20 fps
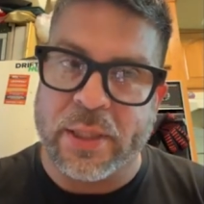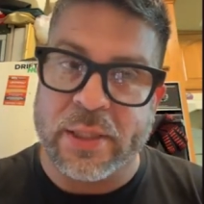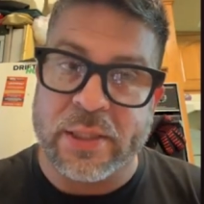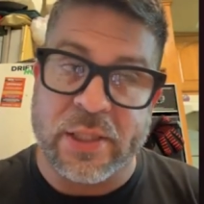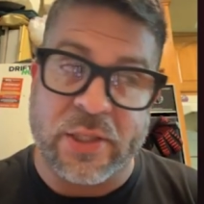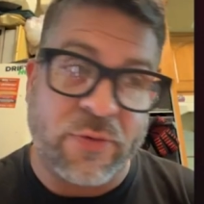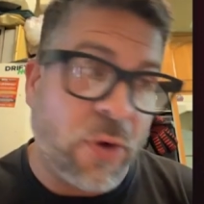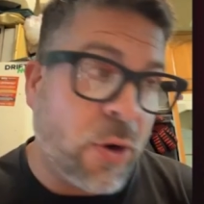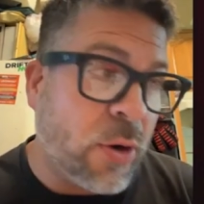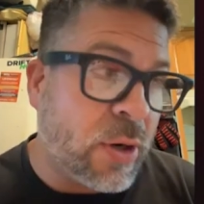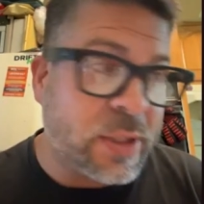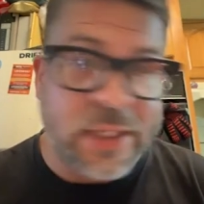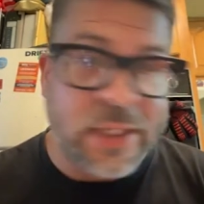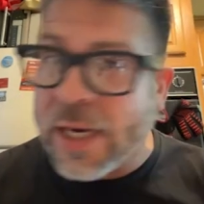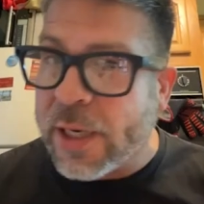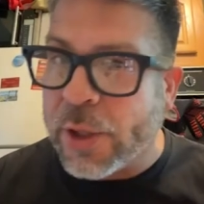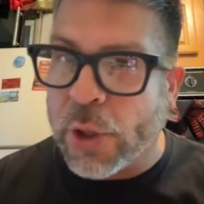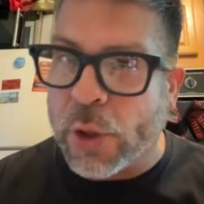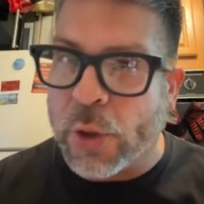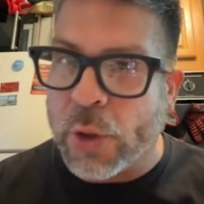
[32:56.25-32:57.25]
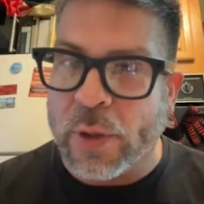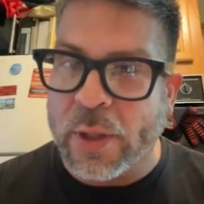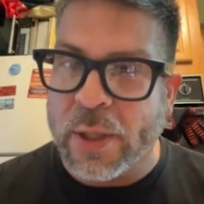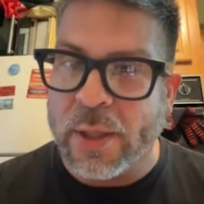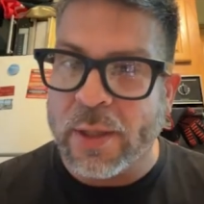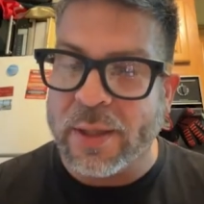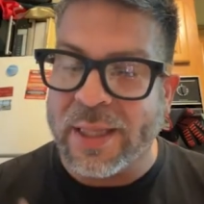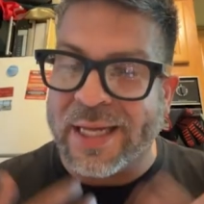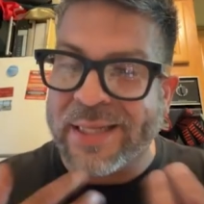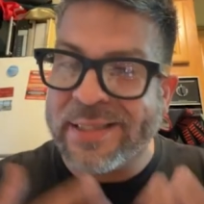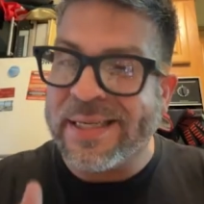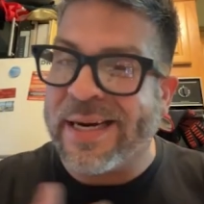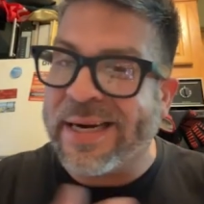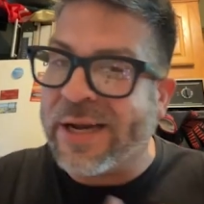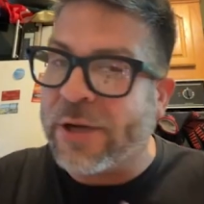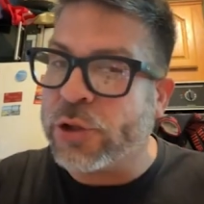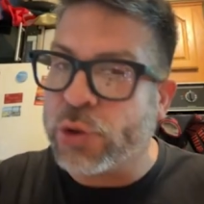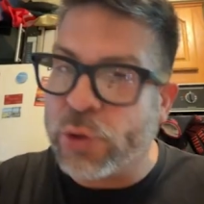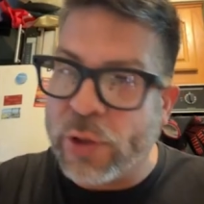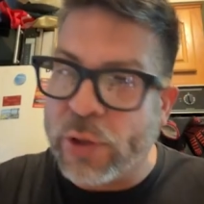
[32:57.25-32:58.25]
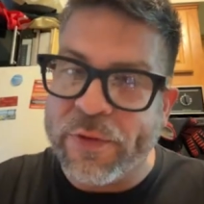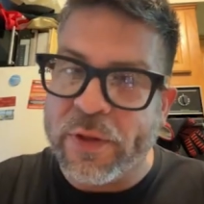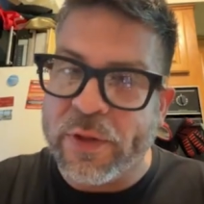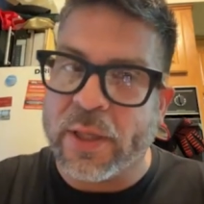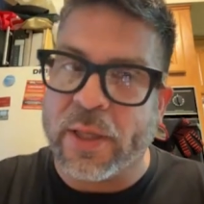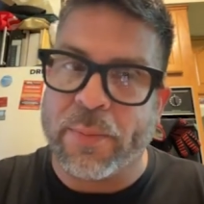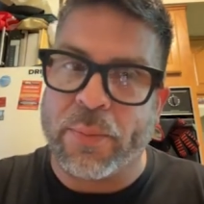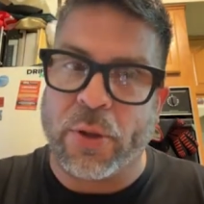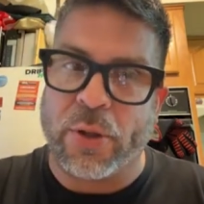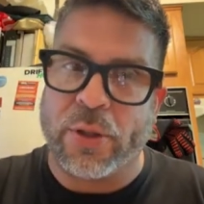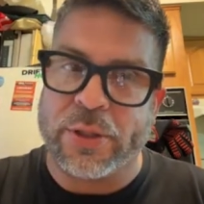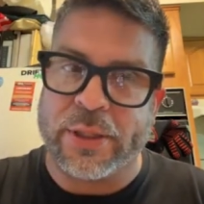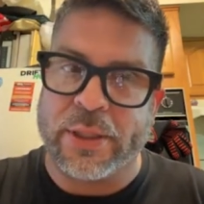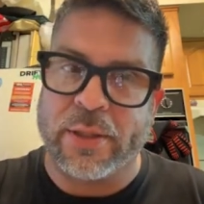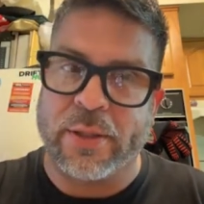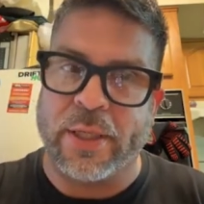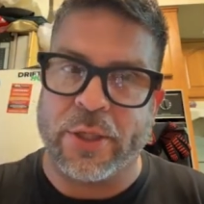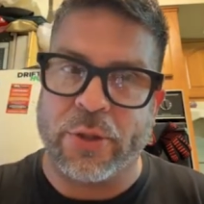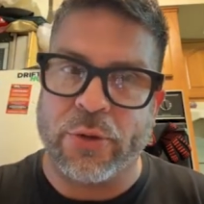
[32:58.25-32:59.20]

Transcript: Because as far as I know, that's not outdrifting the person.